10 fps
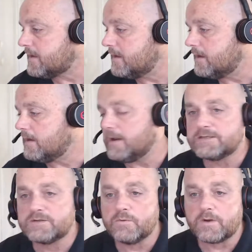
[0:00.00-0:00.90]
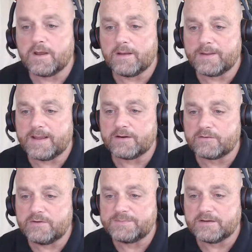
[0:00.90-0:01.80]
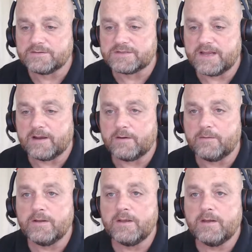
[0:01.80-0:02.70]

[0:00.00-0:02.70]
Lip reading: Let's talk about cryptos now.